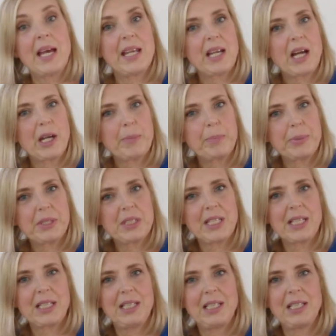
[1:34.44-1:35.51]
And I
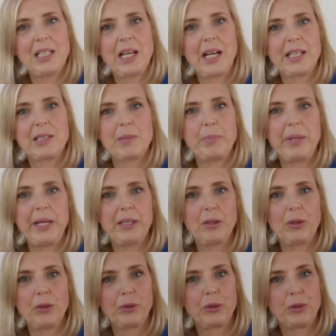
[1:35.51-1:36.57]
particularly liked the
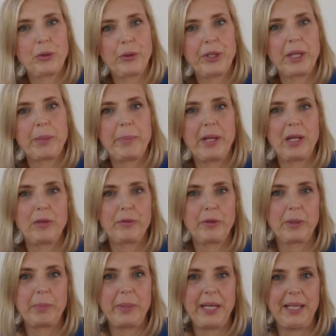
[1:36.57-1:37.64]
panel on chronic
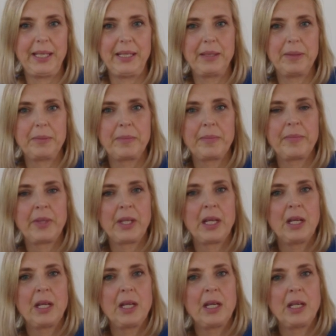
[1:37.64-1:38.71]
pelvic pain.
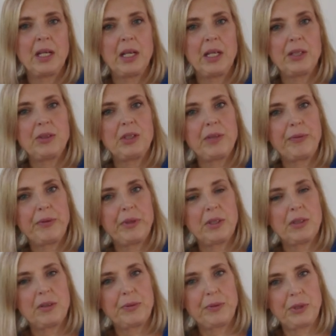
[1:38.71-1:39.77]

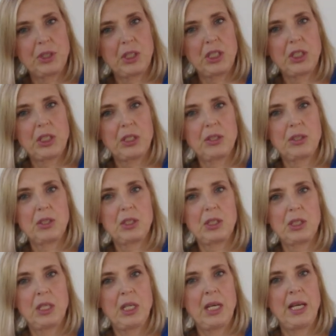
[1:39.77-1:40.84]
Different
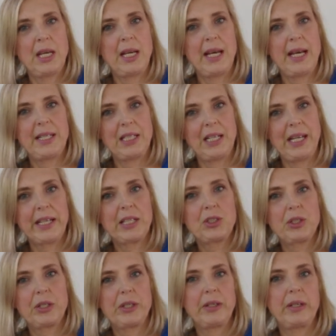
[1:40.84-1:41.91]
physicians had a
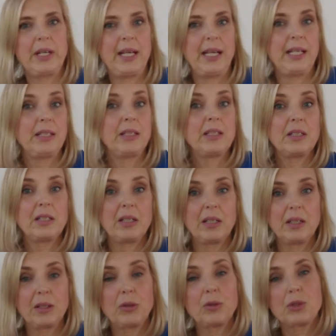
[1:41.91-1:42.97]
lecture and
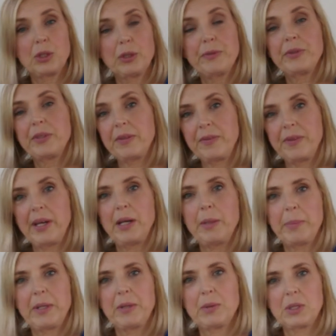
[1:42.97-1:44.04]
conservative
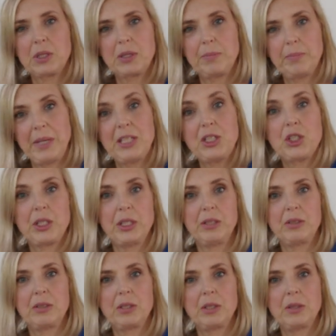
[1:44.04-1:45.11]
therapy was
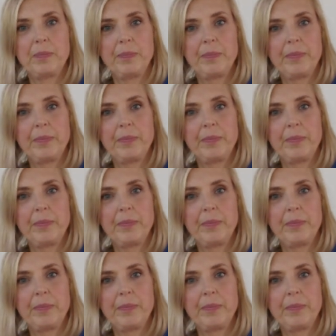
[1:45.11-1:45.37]
mentioned.